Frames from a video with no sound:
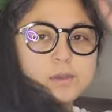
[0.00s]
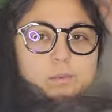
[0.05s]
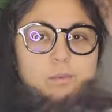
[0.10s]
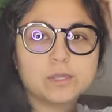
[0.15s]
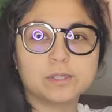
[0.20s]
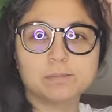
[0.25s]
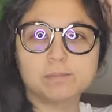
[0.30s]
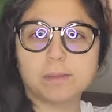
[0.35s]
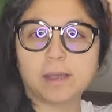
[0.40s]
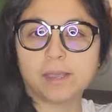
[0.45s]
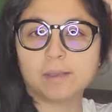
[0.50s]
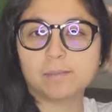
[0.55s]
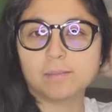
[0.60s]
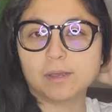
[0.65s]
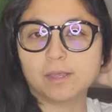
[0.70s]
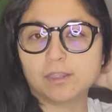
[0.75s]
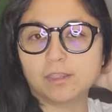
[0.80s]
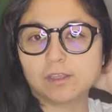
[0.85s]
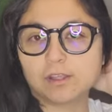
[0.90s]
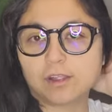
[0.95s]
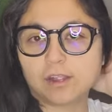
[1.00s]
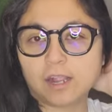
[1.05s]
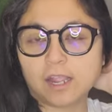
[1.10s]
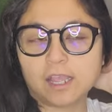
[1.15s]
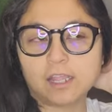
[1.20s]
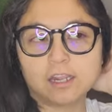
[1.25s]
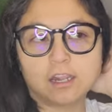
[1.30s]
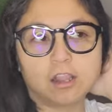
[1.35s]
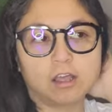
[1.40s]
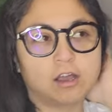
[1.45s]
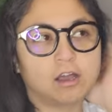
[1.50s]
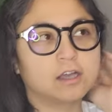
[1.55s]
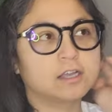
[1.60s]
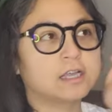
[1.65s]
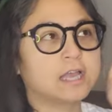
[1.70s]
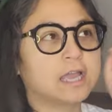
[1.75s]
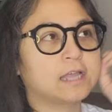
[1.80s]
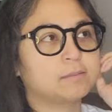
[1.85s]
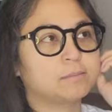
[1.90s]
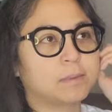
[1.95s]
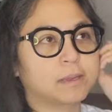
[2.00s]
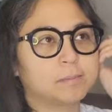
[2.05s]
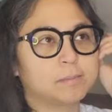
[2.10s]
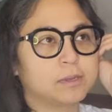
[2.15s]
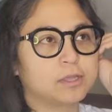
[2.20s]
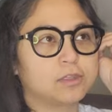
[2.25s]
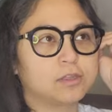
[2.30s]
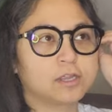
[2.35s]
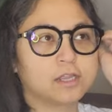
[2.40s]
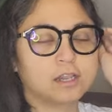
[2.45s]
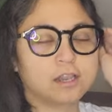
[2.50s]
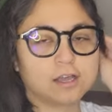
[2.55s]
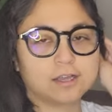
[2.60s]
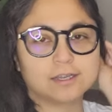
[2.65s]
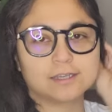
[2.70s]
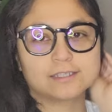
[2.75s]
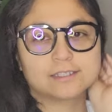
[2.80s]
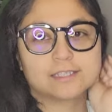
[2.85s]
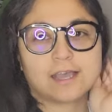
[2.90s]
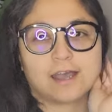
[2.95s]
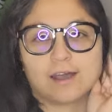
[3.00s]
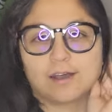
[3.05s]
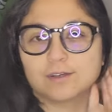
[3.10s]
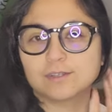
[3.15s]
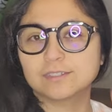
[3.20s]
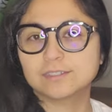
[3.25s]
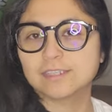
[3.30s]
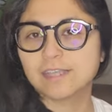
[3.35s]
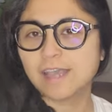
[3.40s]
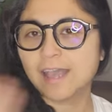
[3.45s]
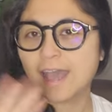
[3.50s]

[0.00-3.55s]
with my mother-in-law at my mother-in-law's house.